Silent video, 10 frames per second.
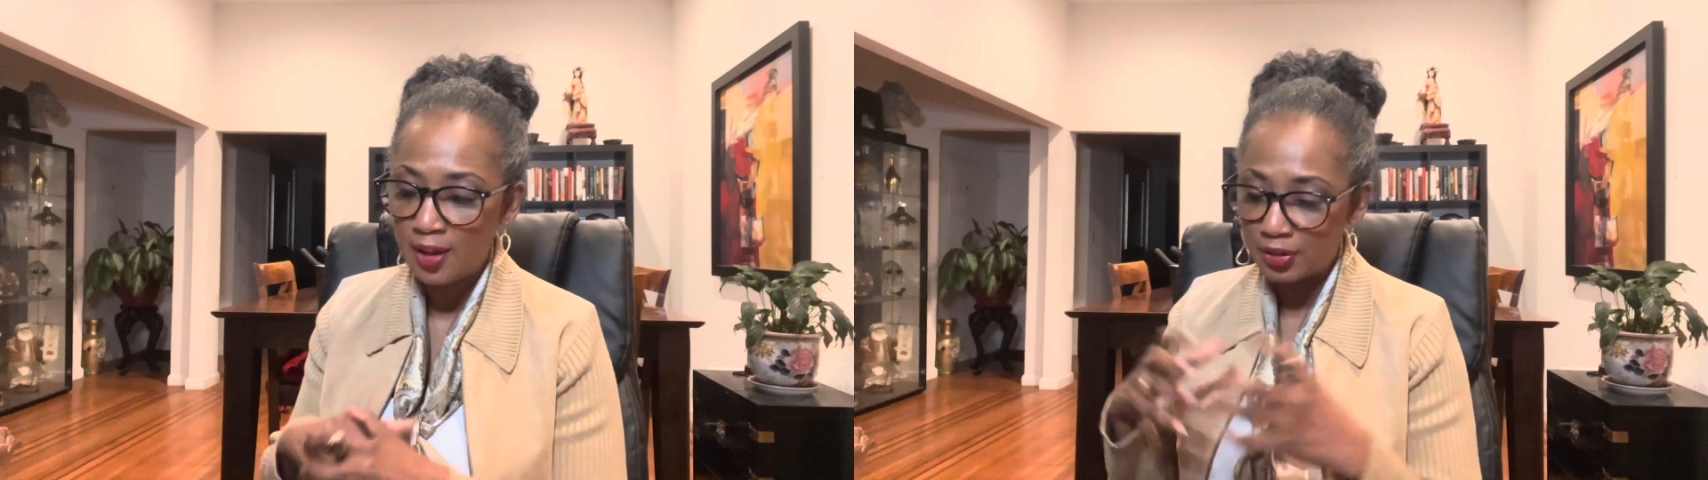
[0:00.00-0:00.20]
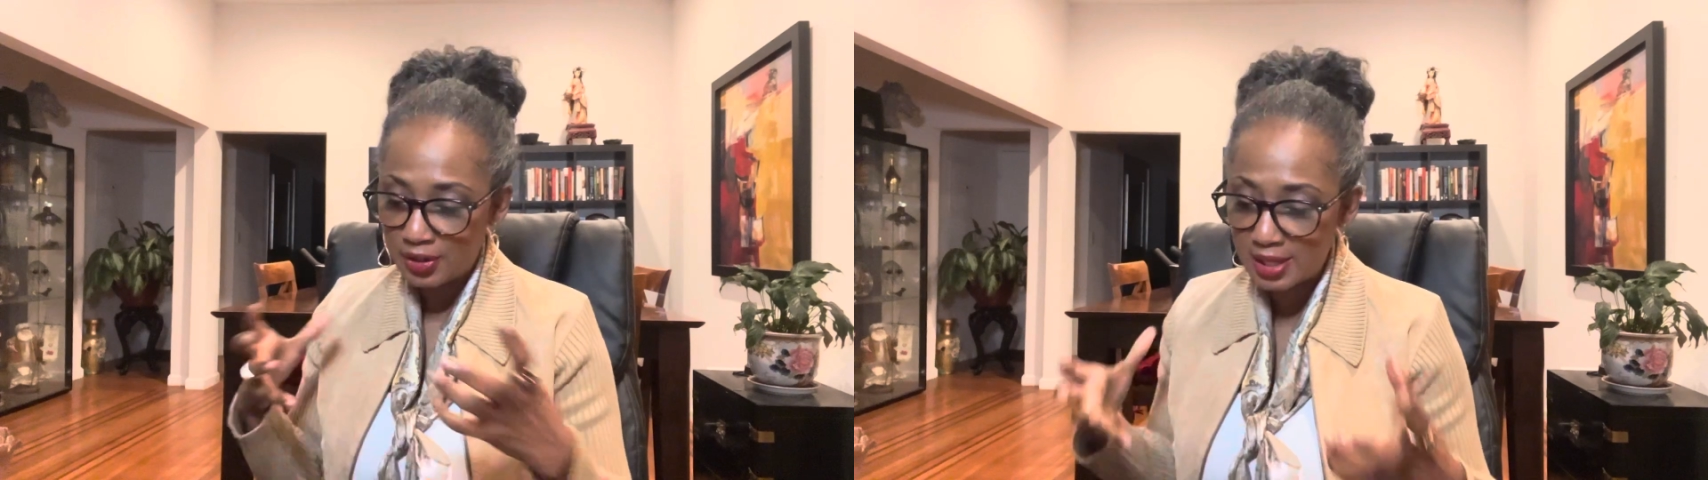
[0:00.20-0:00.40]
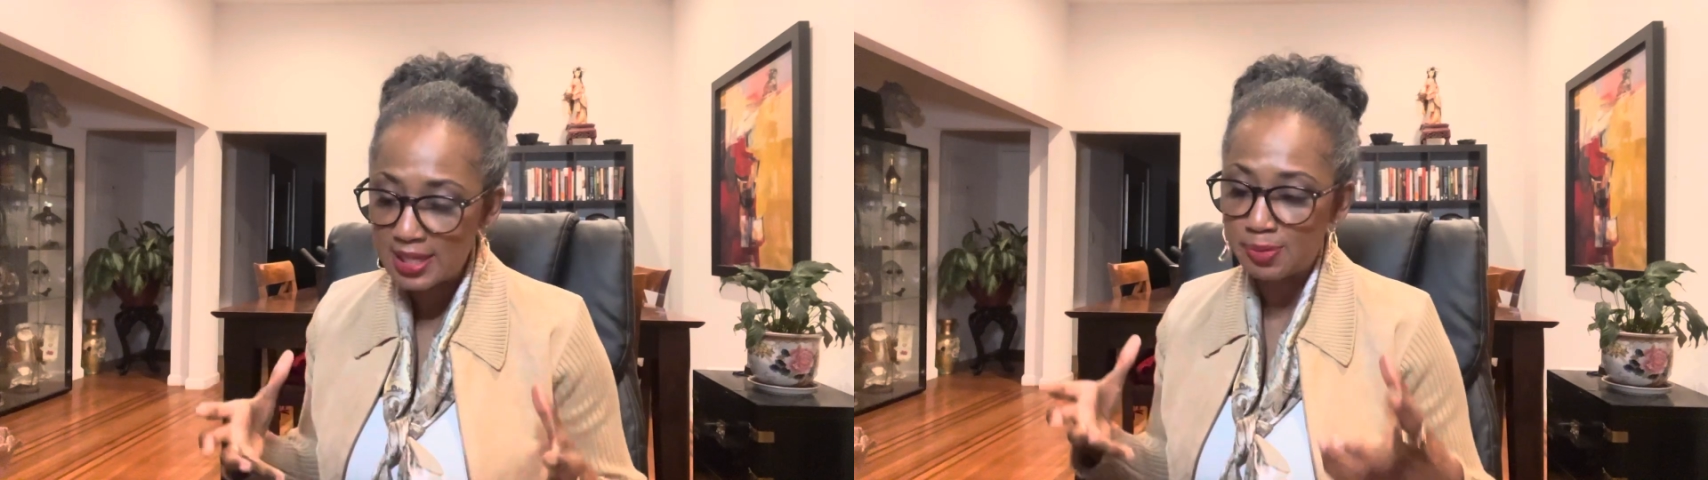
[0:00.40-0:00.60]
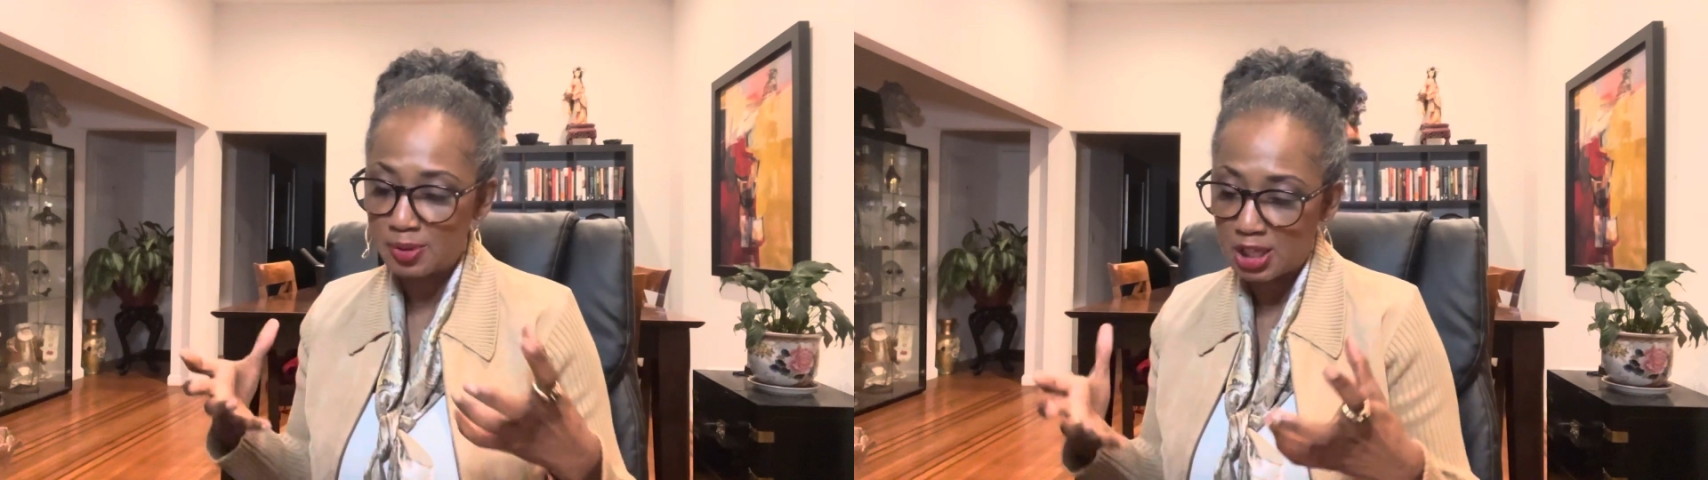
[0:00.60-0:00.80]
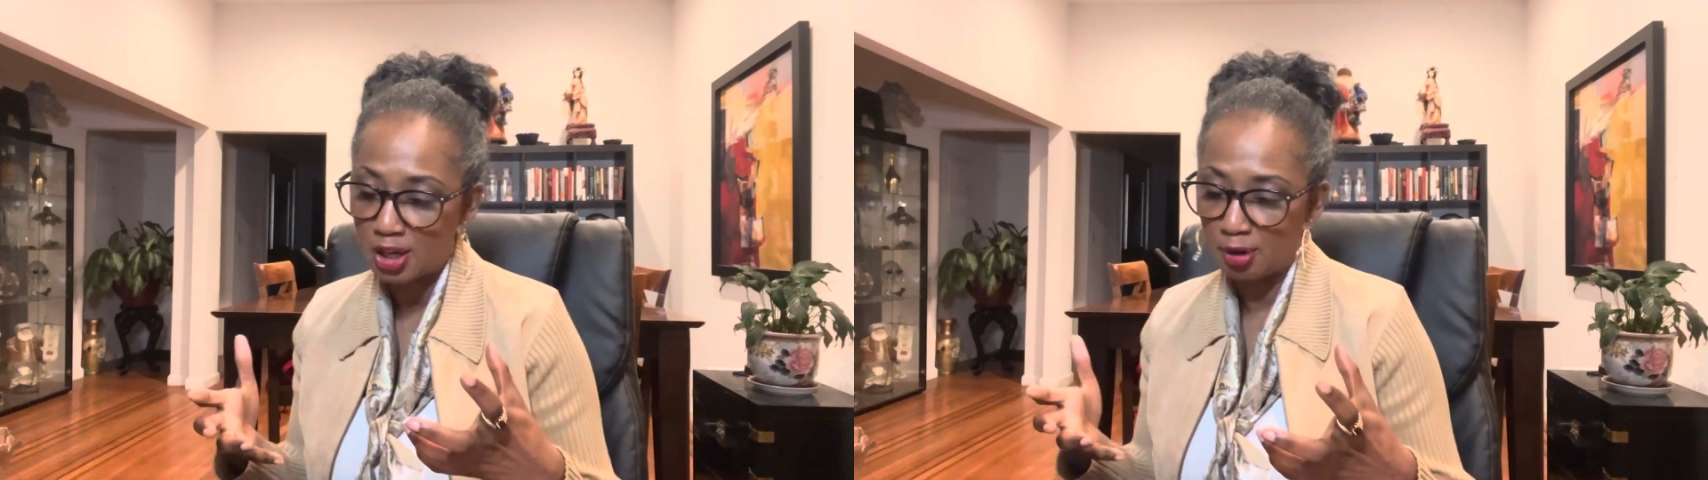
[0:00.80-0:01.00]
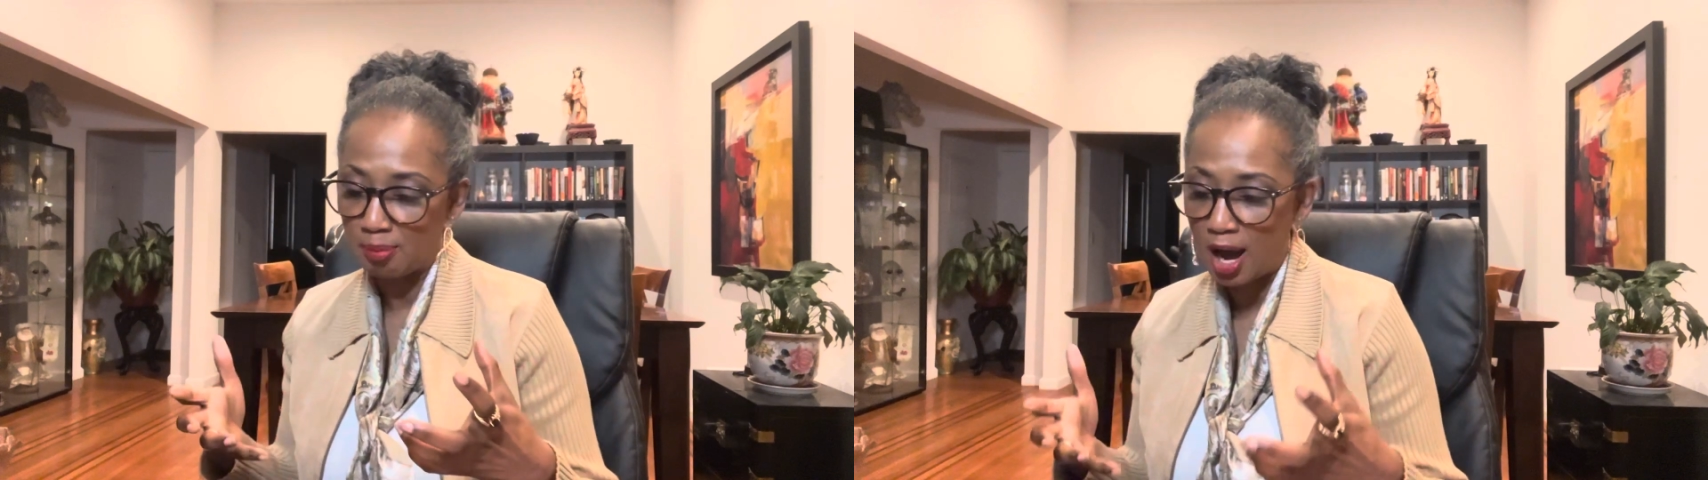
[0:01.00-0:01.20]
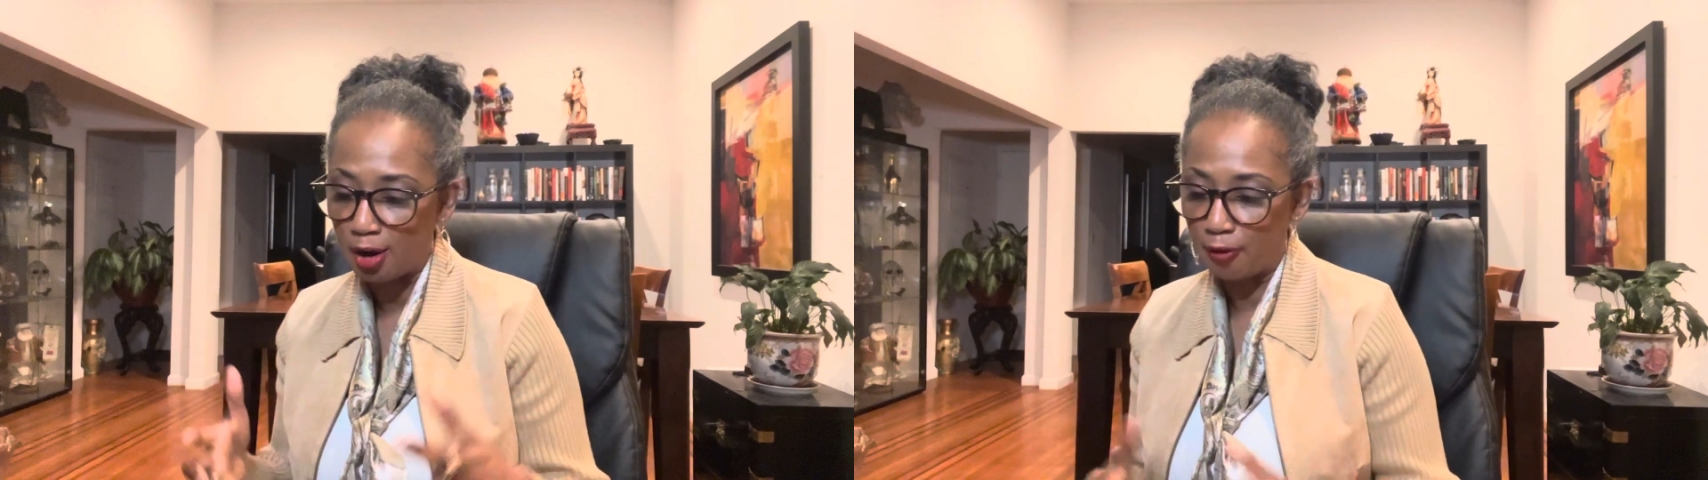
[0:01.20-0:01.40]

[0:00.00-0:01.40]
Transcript: This particular bottle